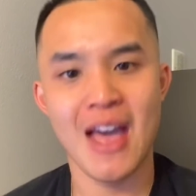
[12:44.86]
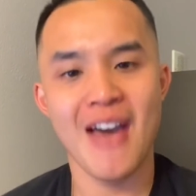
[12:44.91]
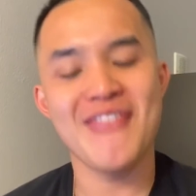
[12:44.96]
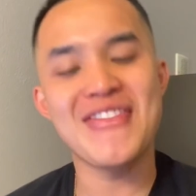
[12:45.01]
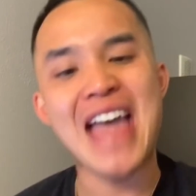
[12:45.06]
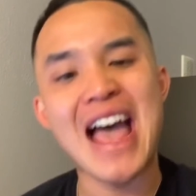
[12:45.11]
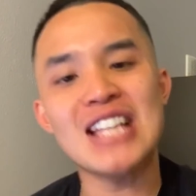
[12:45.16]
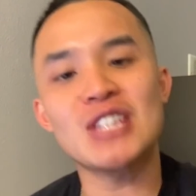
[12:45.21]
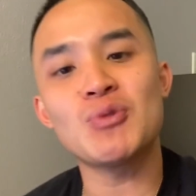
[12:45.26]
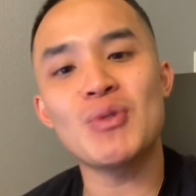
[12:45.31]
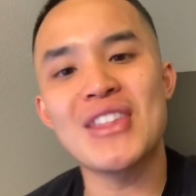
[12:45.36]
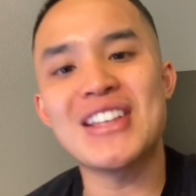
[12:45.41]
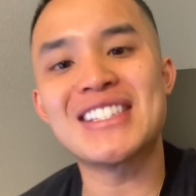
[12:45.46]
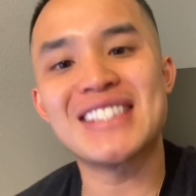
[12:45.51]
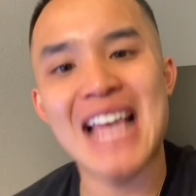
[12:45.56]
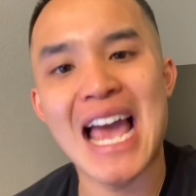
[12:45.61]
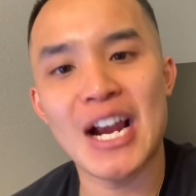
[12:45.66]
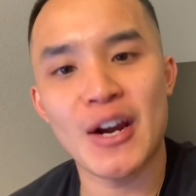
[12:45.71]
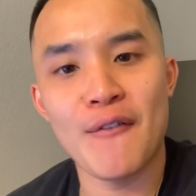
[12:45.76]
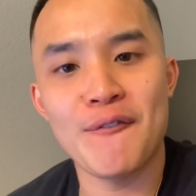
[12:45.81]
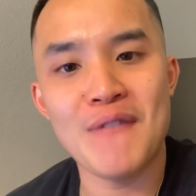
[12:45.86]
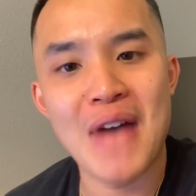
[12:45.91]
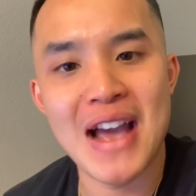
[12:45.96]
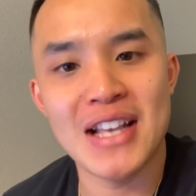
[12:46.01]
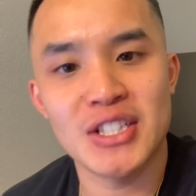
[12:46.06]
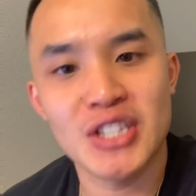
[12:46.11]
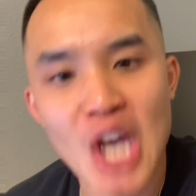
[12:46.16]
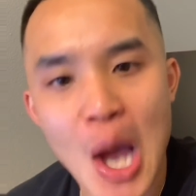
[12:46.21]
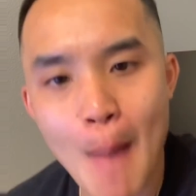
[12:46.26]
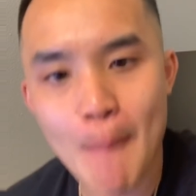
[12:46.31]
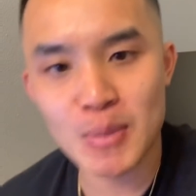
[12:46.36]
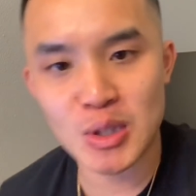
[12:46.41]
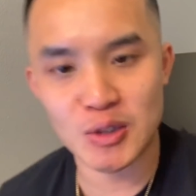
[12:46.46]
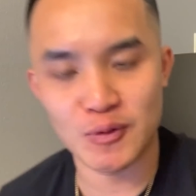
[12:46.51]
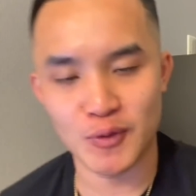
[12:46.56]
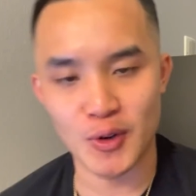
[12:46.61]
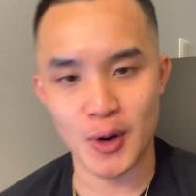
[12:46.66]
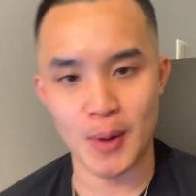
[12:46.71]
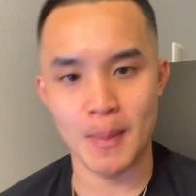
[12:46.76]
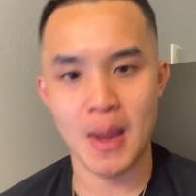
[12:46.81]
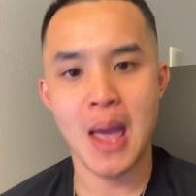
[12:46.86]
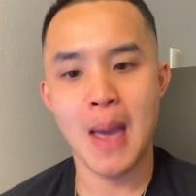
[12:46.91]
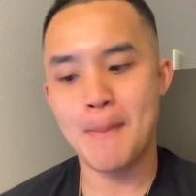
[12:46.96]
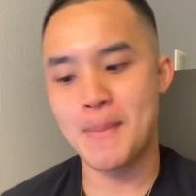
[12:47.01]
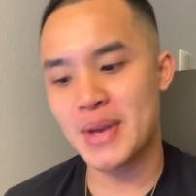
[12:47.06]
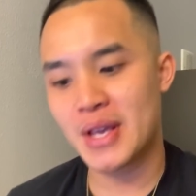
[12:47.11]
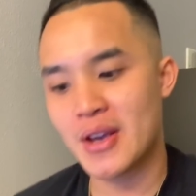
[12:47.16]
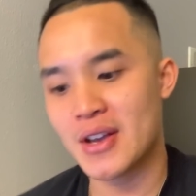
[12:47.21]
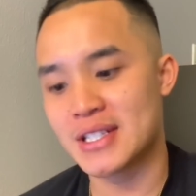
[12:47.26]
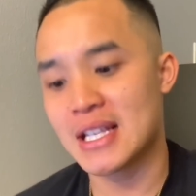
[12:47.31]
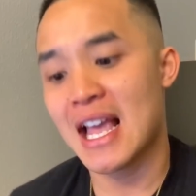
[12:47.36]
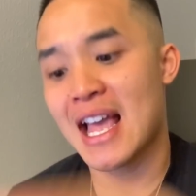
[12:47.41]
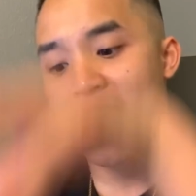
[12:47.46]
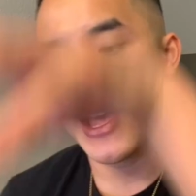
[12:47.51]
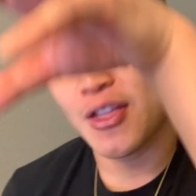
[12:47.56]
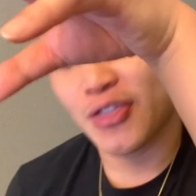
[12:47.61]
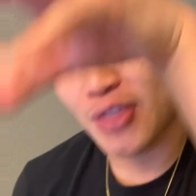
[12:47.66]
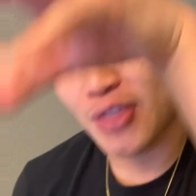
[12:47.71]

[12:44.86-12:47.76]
That's where the sacrifice comes from, because the